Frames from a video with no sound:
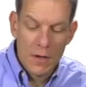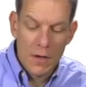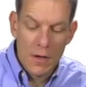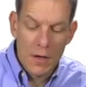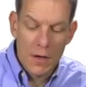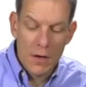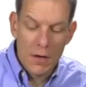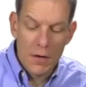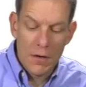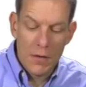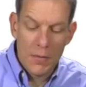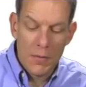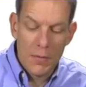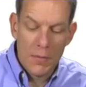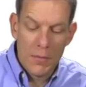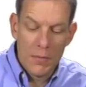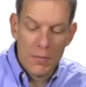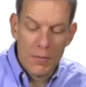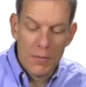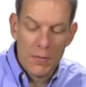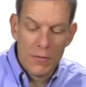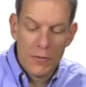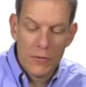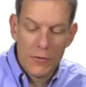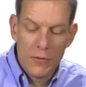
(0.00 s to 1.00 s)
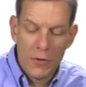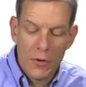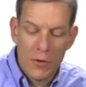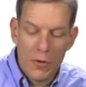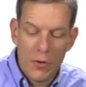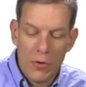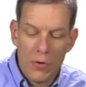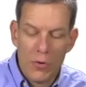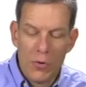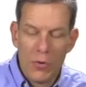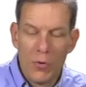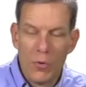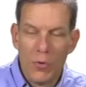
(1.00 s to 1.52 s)
Um,
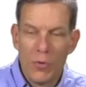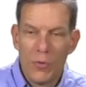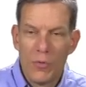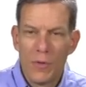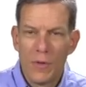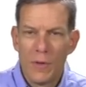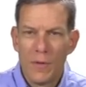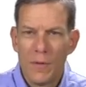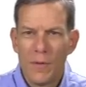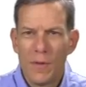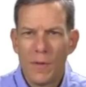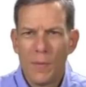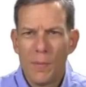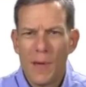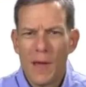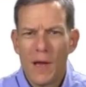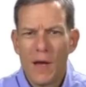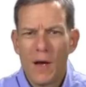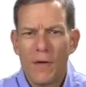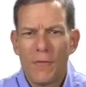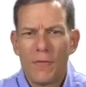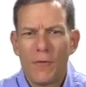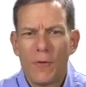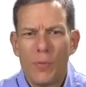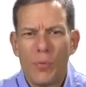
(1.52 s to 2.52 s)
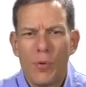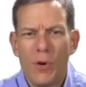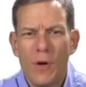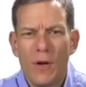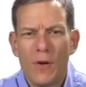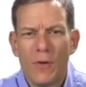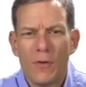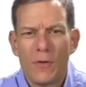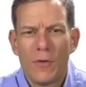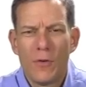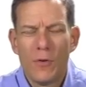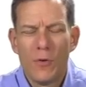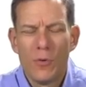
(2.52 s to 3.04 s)
so the the payoff for
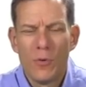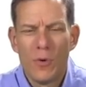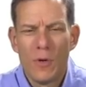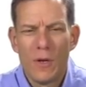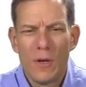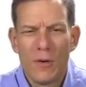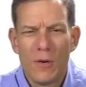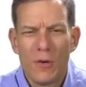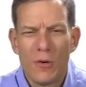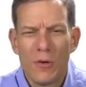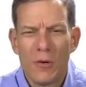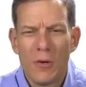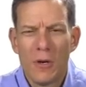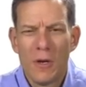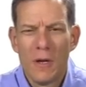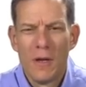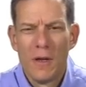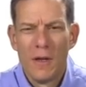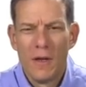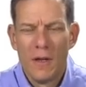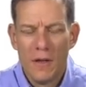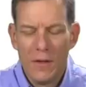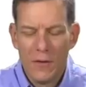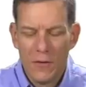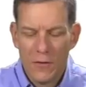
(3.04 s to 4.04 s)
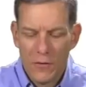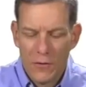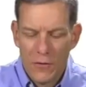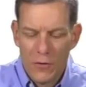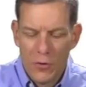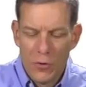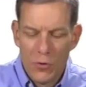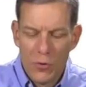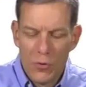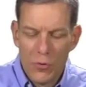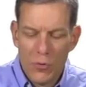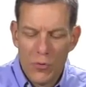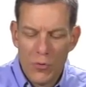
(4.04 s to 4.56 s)
player two here is
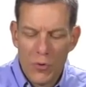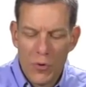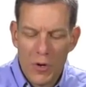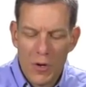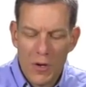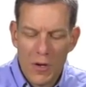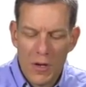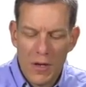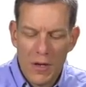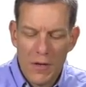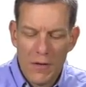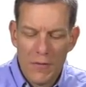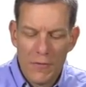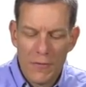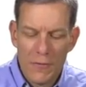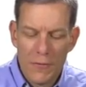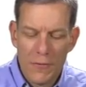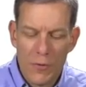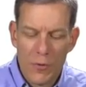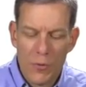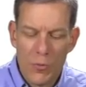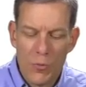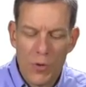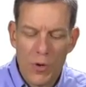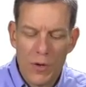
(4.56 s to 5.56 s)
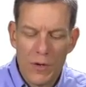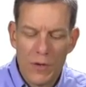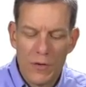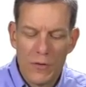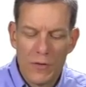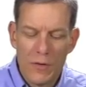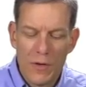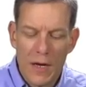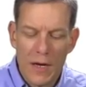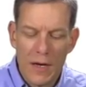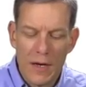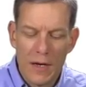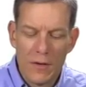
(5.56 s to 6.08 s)
two if firm one
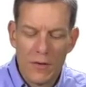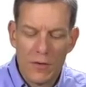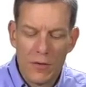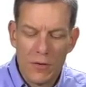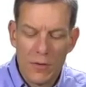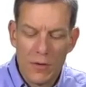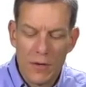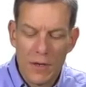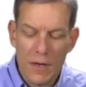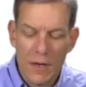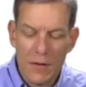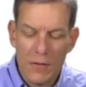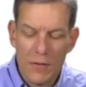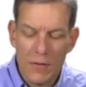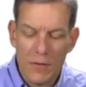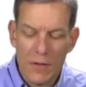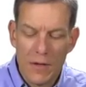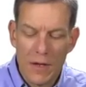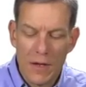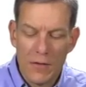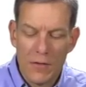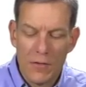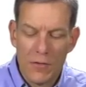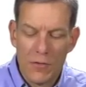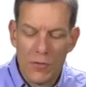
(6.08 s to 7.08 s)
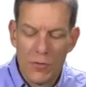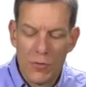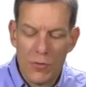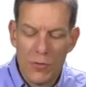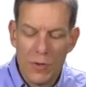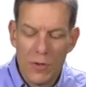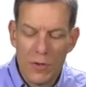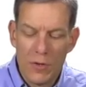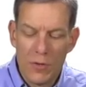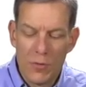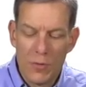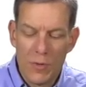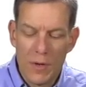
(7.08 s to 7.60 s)
does not enter, and that's that's true
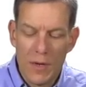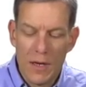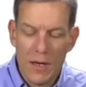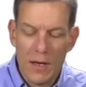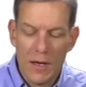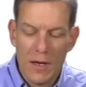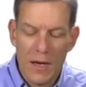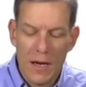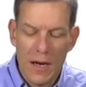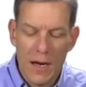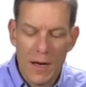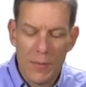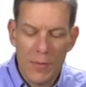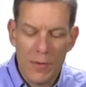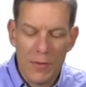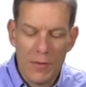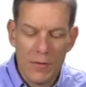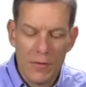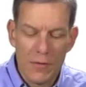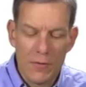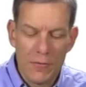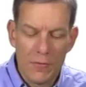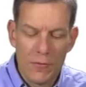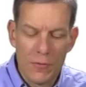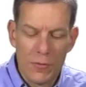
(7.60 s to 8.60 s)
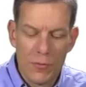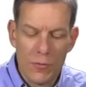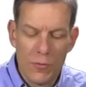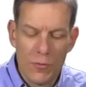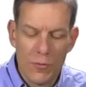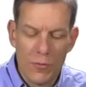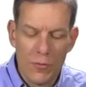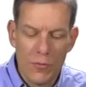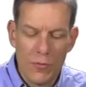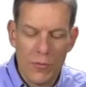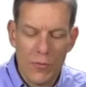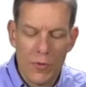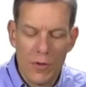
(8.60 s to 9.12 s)
either way it happens if
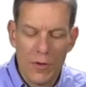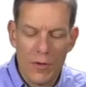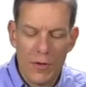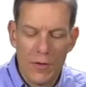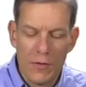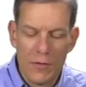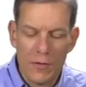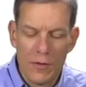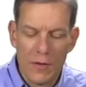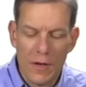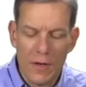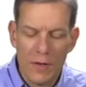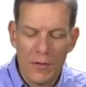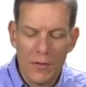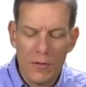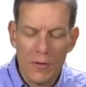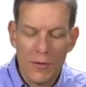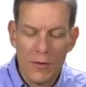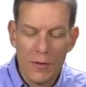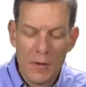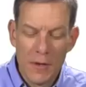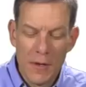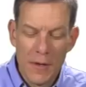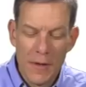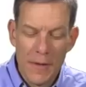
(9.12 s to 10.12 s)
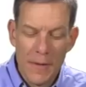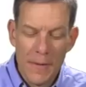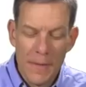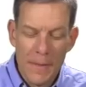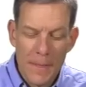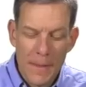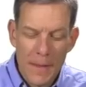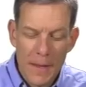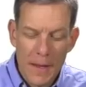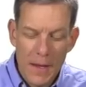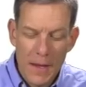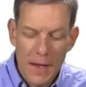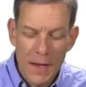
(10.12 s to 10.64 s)
firm one doesn't enter.
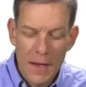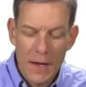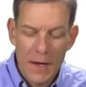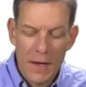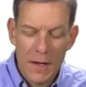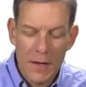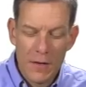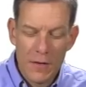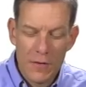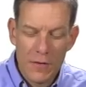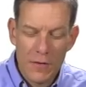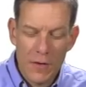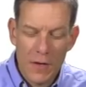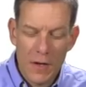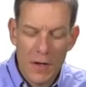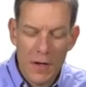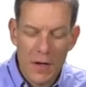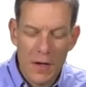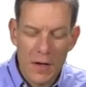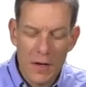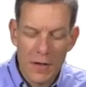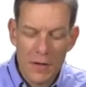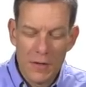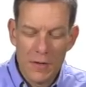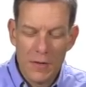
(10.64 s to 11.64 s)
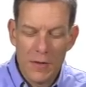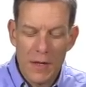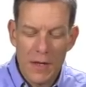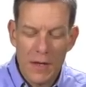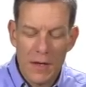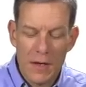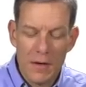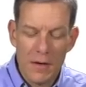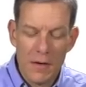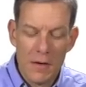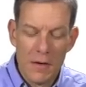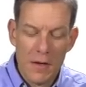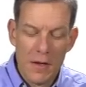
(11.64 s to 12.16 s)
And uh,
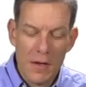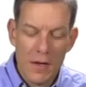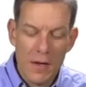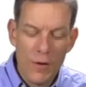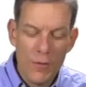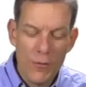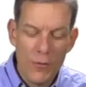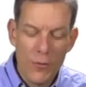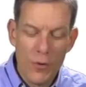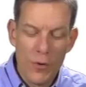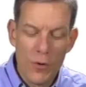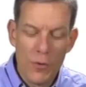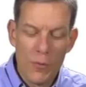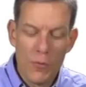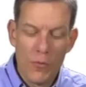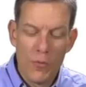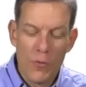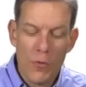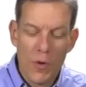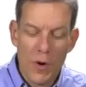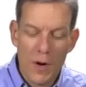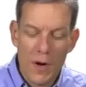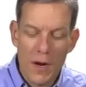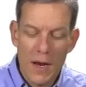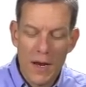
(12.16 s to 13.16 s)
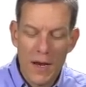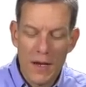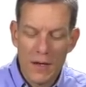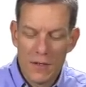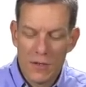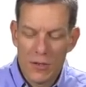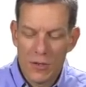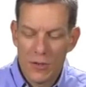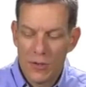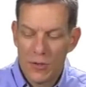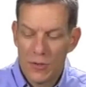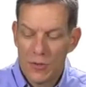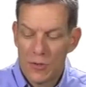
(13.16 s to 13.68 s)
then if firm one
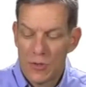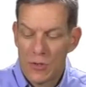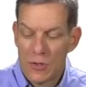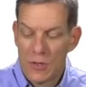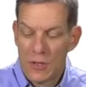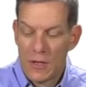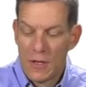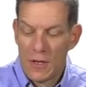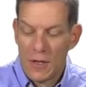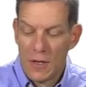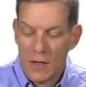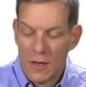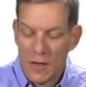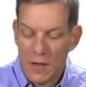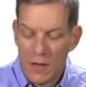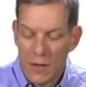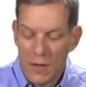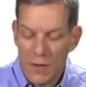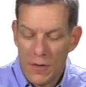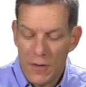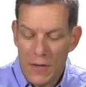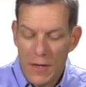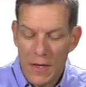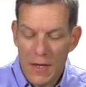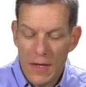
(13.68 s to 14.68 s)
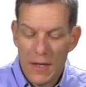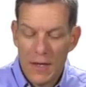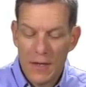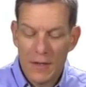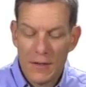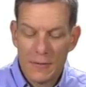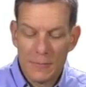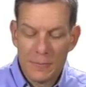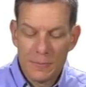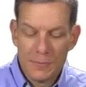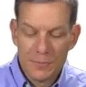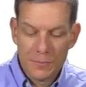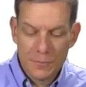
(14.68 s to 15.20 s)
enters,
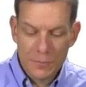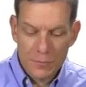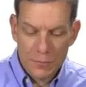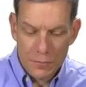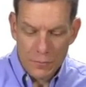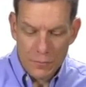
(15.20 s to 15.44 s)
then